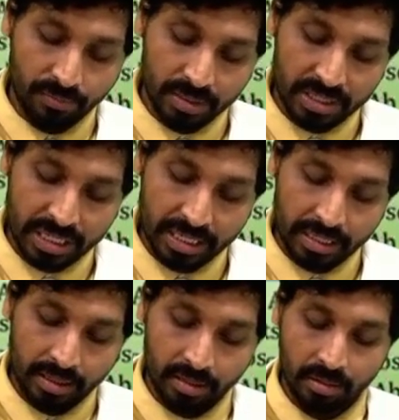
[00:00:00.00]
first
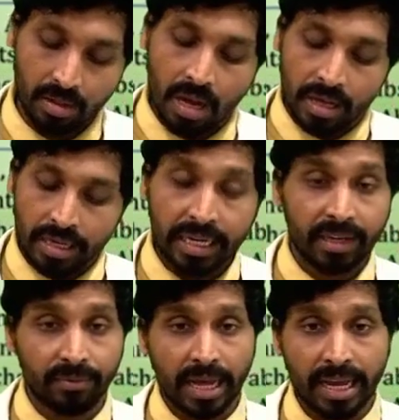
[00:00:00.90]
degree
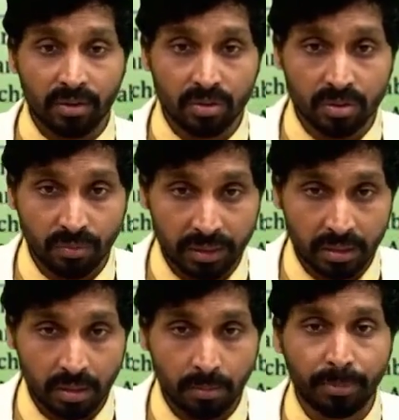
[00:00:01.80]
relative diagnosed with
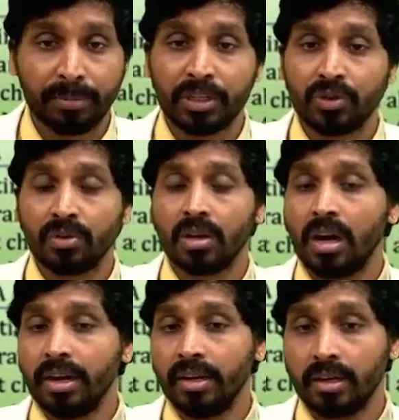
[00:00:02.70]
the premature
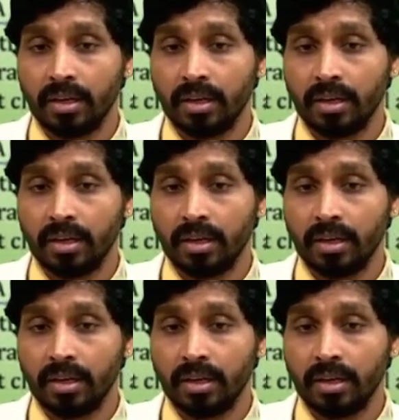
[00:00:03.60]
cardiac